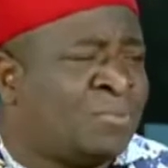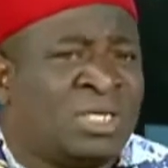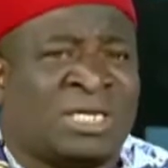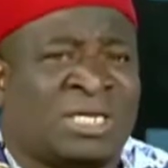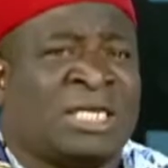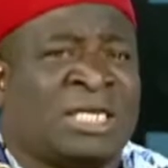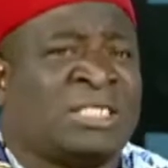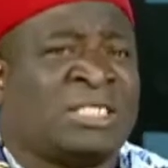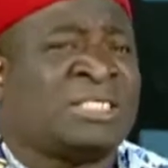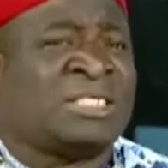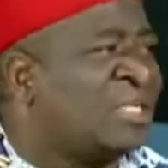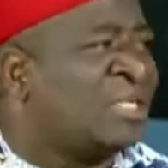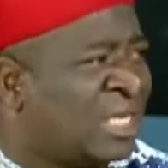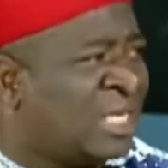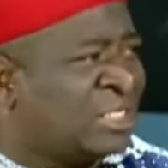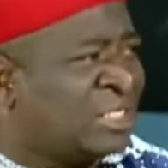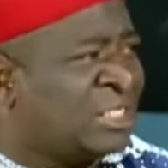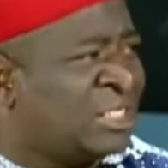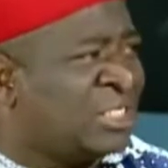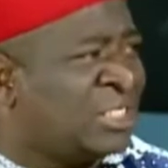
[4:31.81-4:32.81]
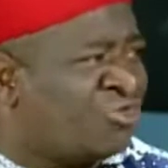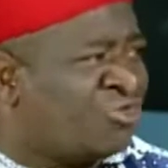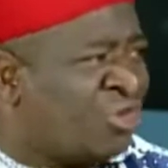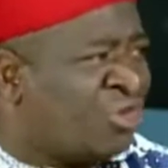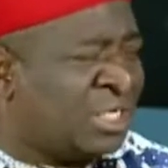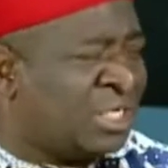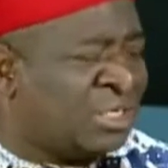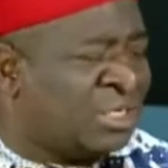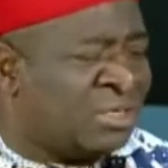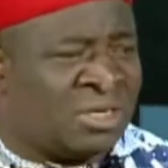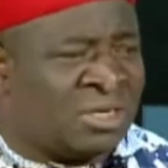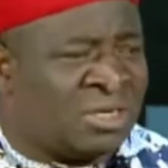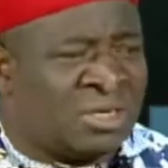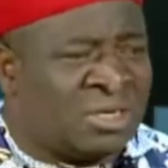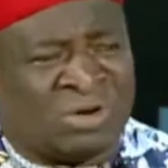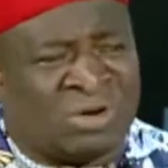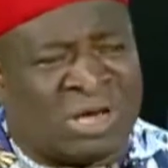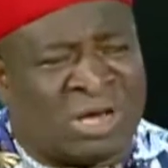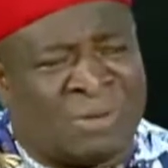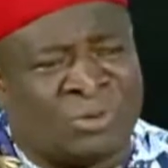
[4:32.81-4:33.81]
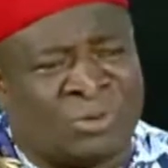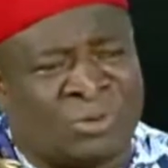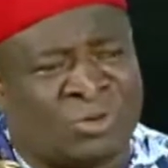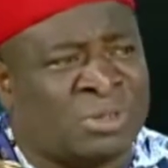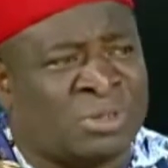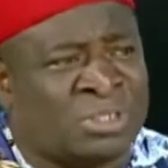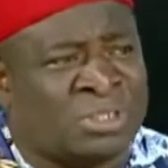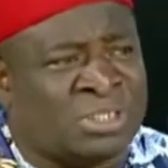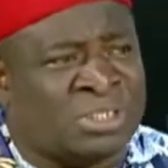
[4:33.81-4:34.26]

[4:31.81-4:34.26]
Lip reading: there is another thing that is trending, where P2B